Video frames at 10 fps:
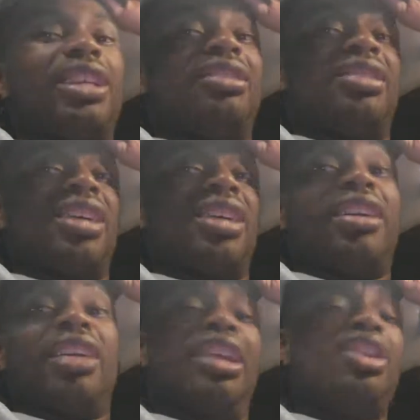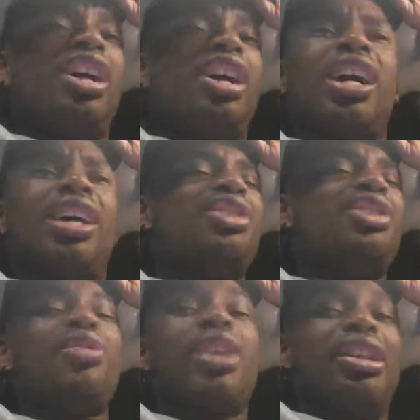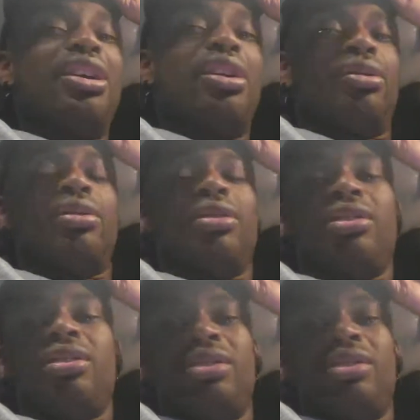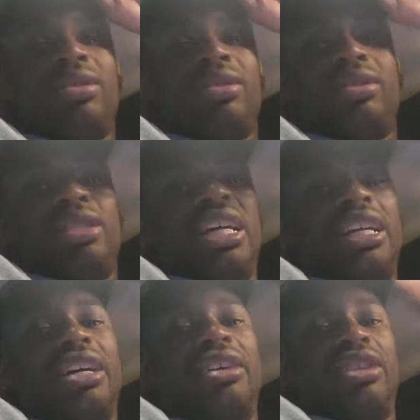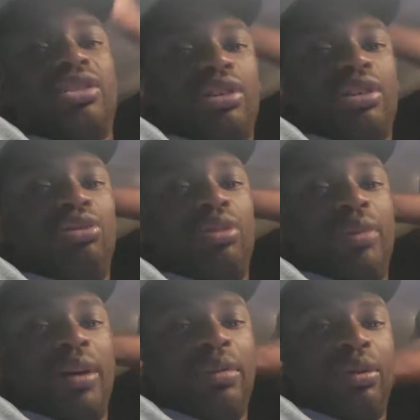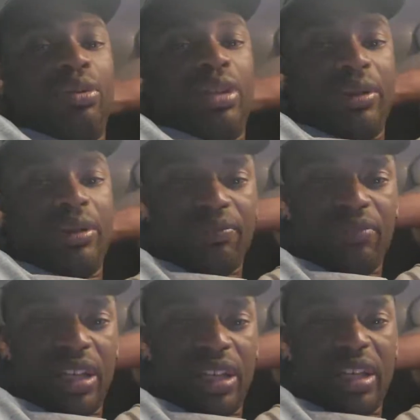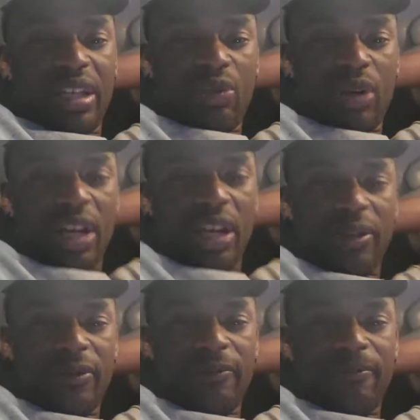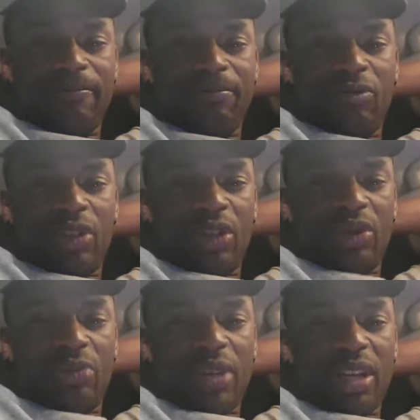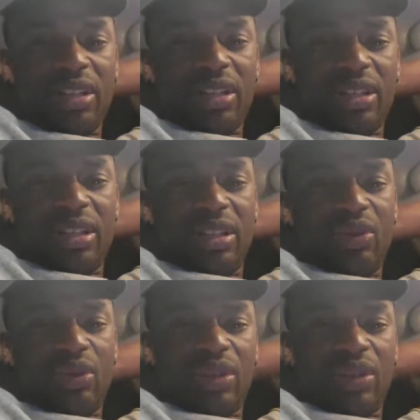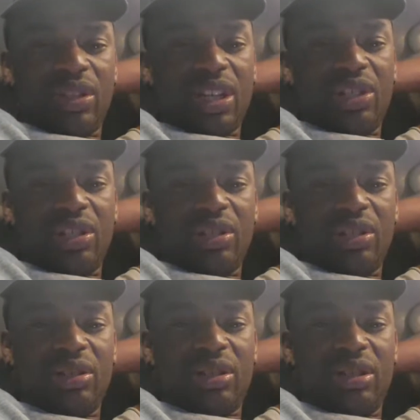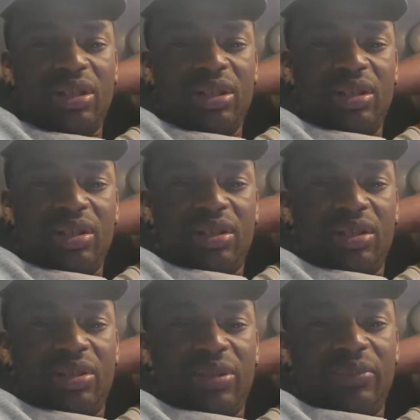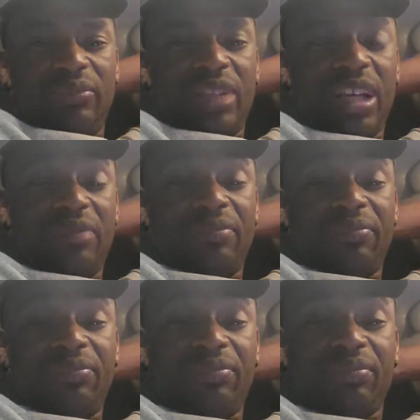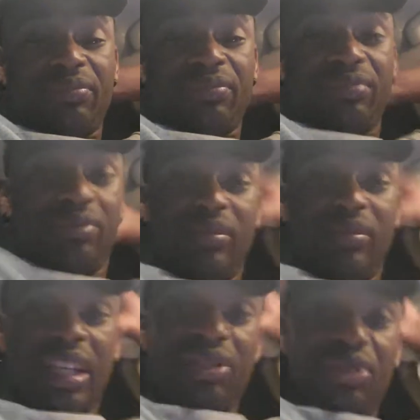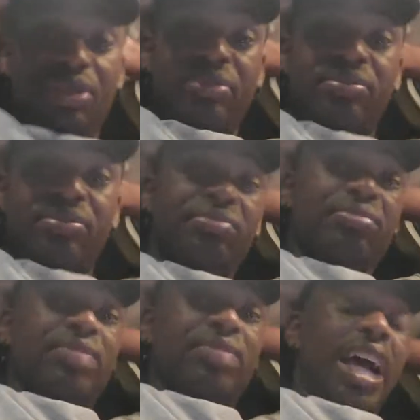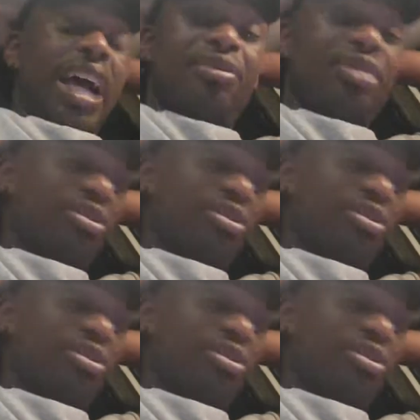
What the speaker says: decided like, you know what, no. And now that's why she went public with it. Yeah, that's why. Lost respect his organization. Yeah, that's true. I don't know